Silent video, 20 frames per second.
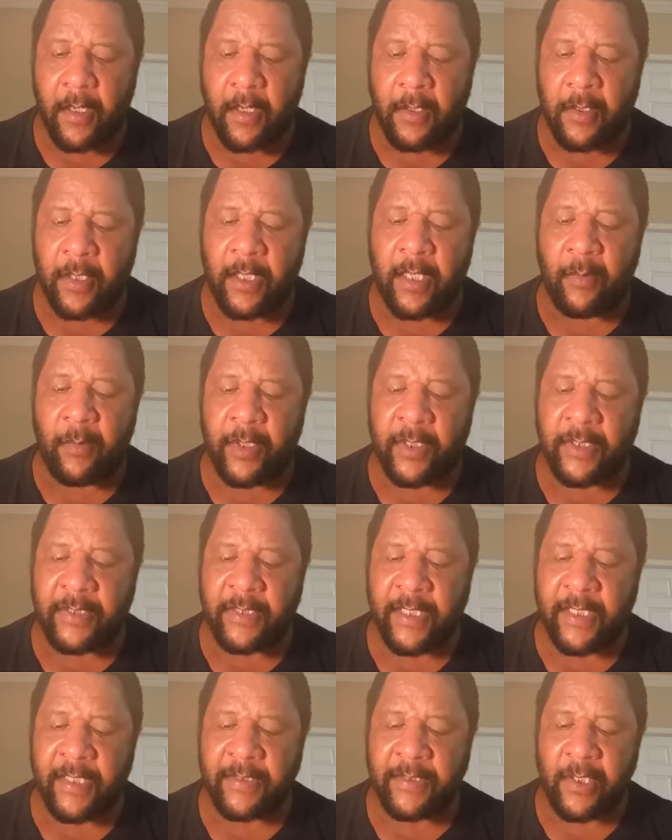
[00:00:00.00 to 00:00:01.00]
Look at what it
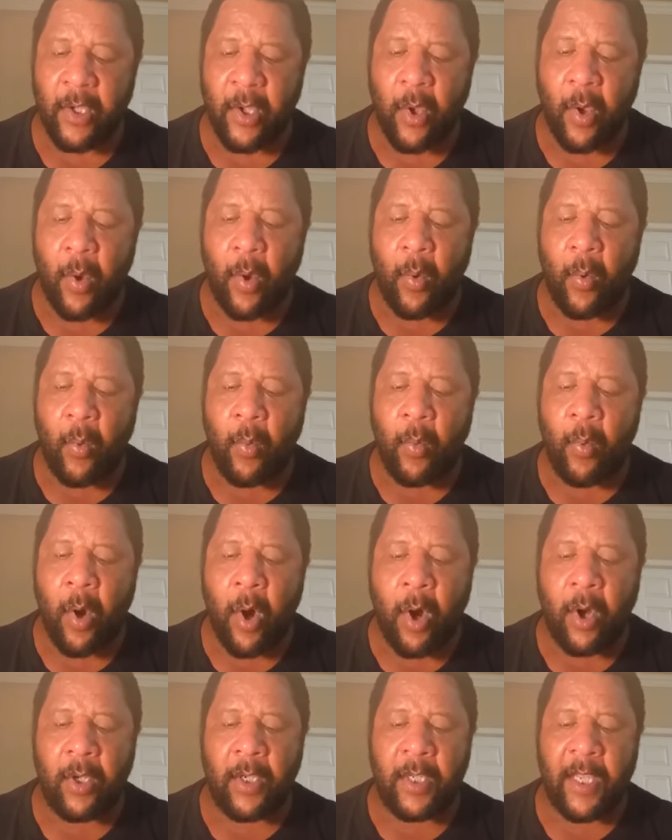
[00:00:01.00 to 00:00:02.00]
says.
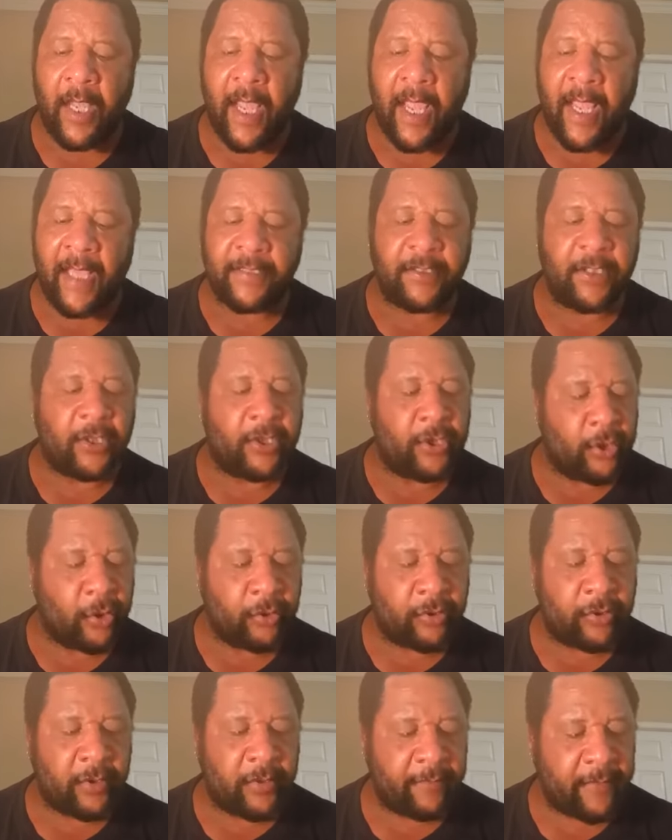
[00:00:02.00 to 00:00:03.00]
Walk as the
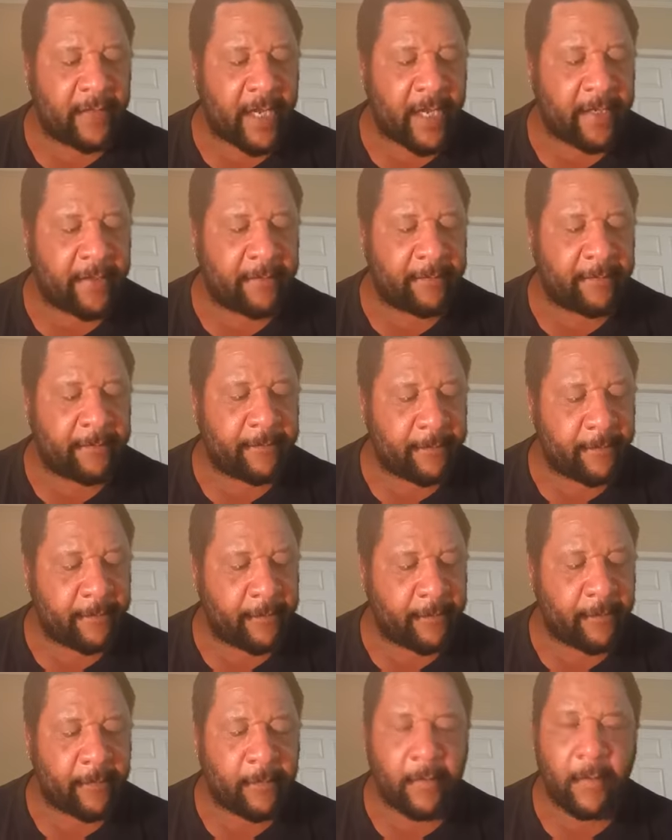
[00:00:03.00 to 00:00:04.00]
children of light.
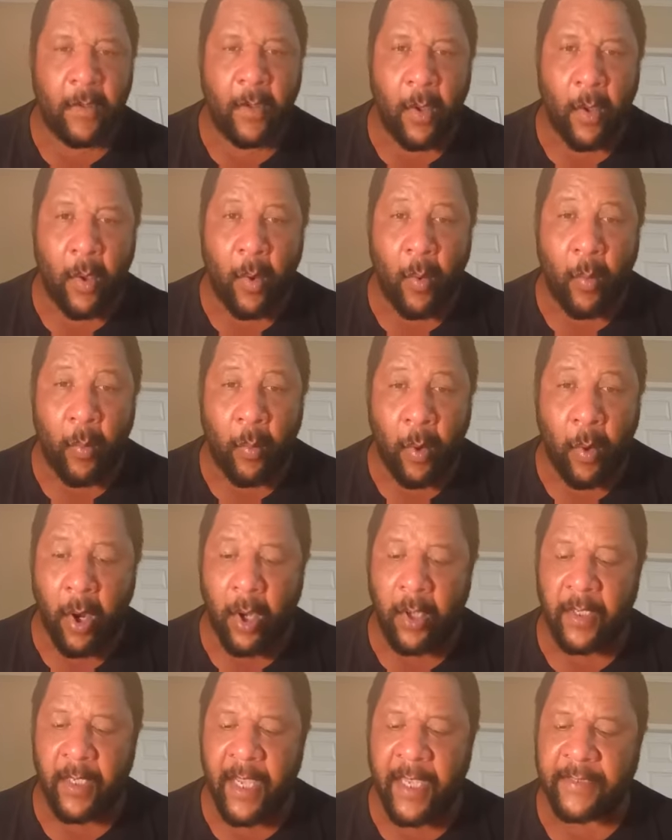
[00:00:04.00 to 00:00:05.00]

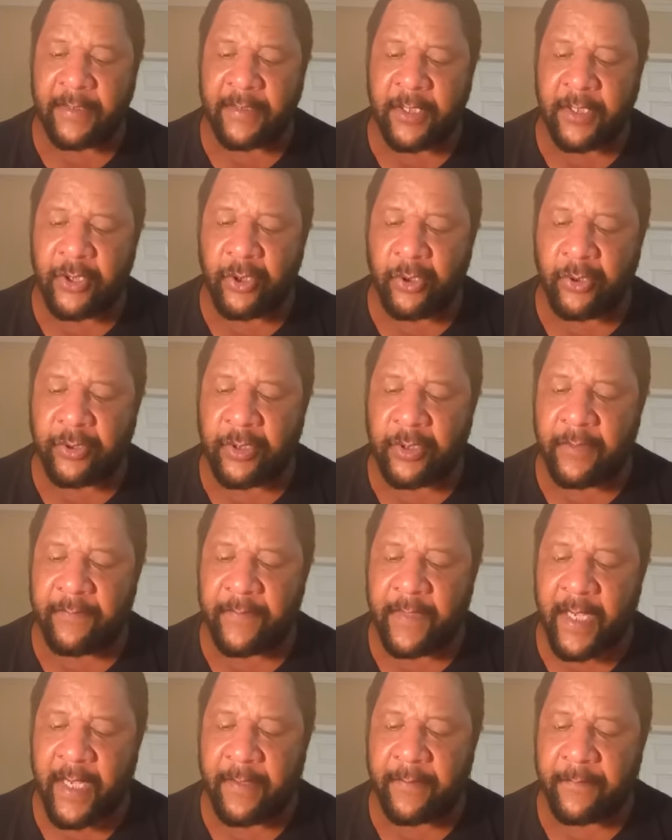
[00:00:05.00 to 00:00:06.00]
Walk as the children of
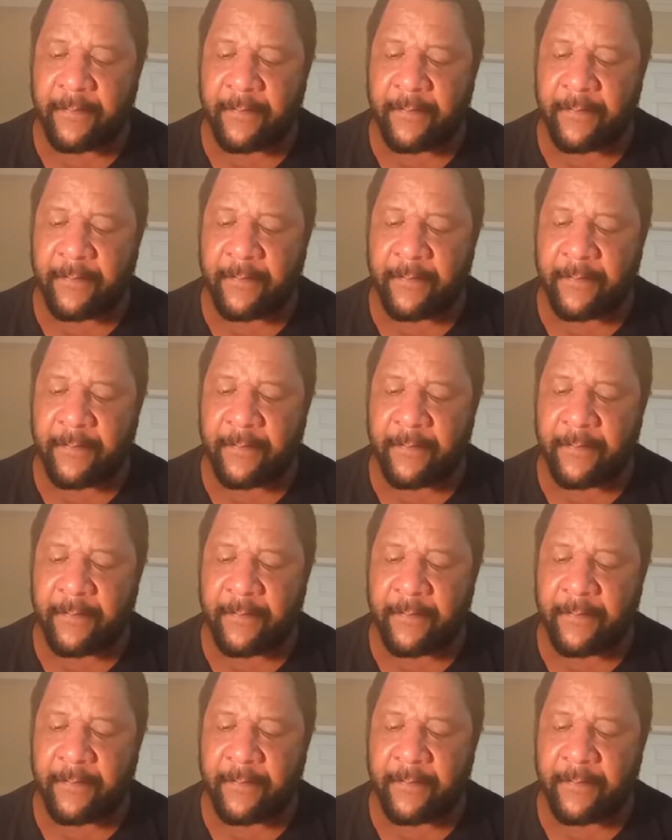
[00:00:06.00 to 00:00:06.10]
light.